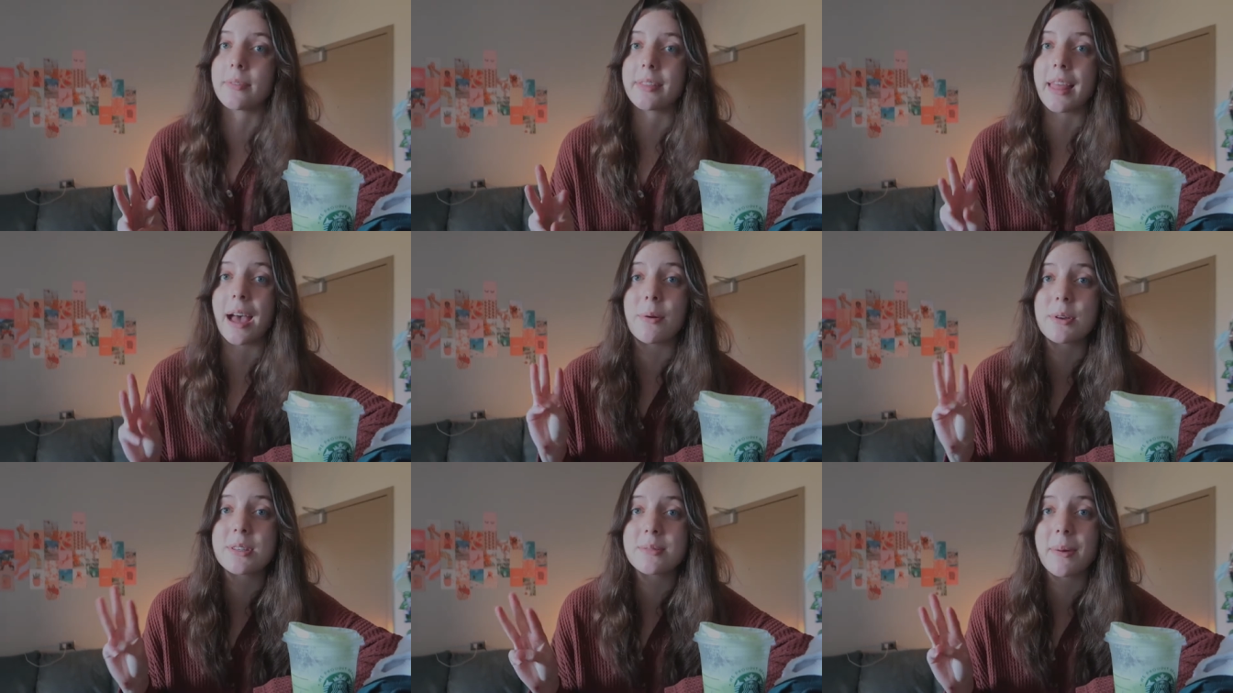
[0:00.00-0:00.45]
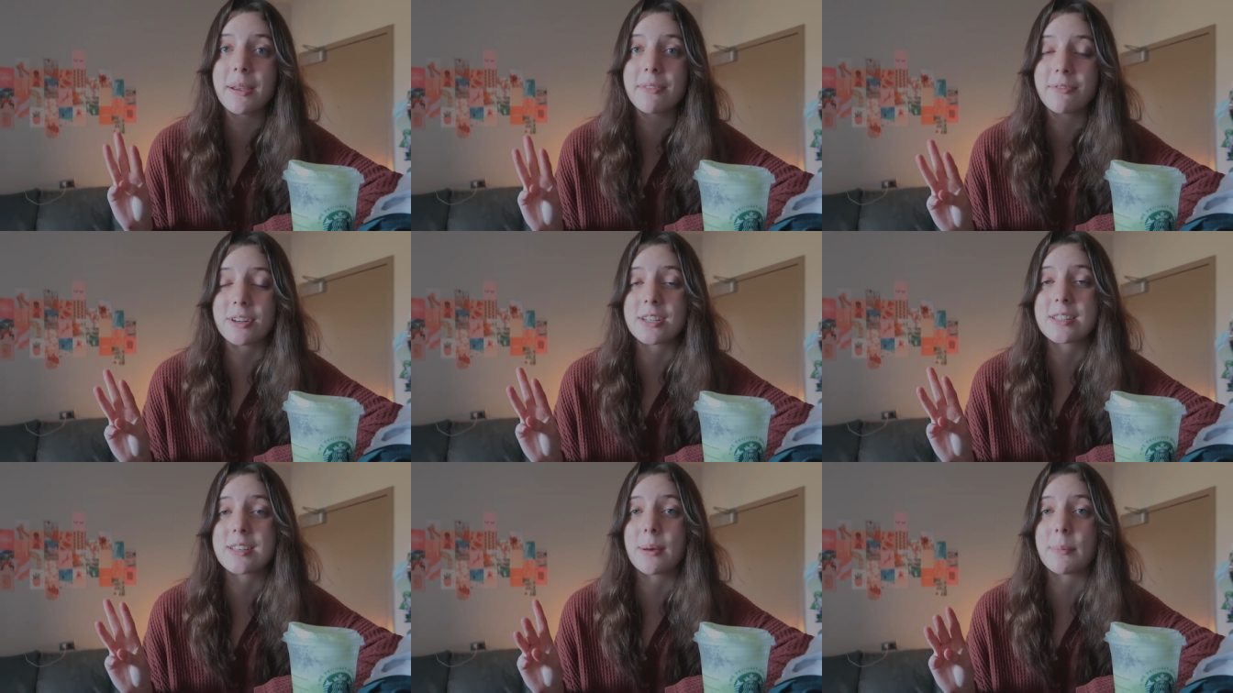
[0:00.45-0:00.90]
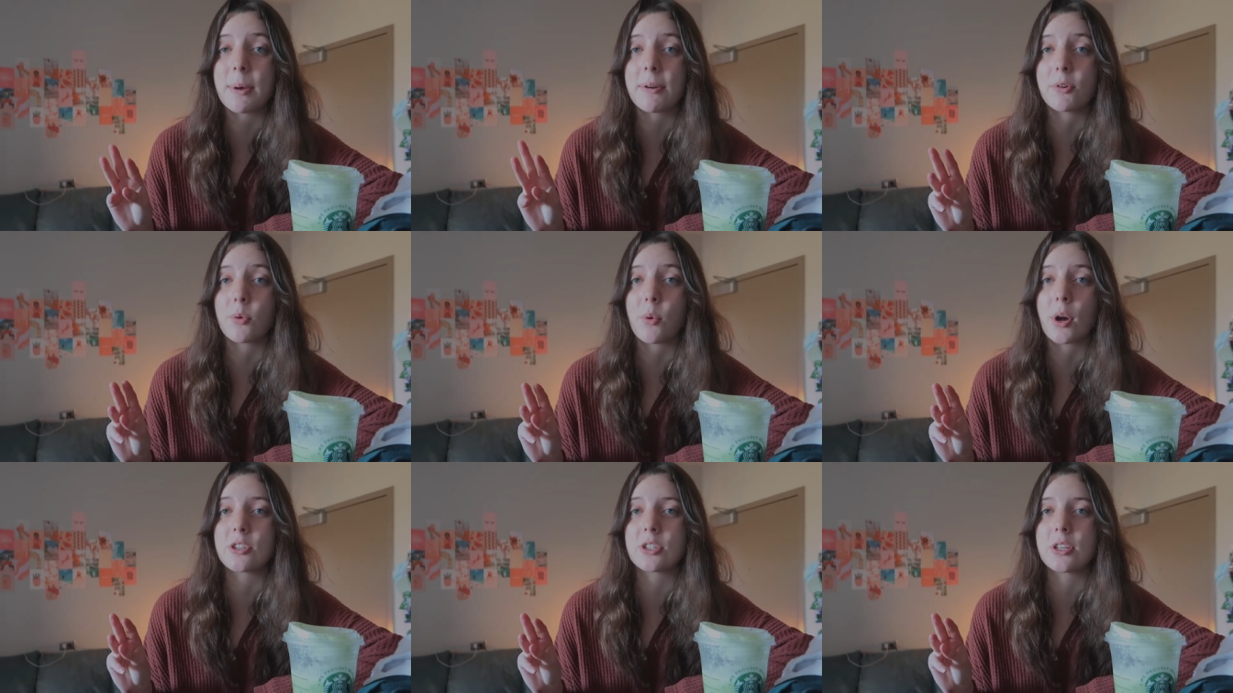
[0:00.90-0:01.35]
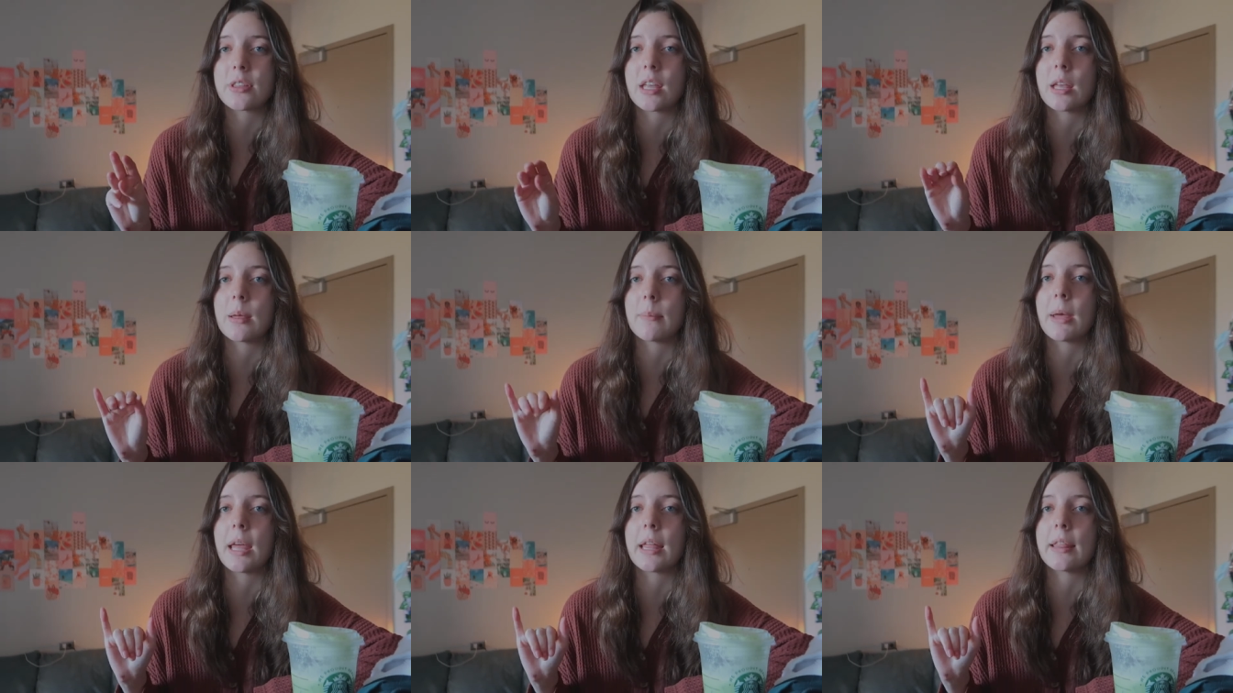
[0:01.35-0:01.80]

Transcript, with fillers: That was my first time ever watching them.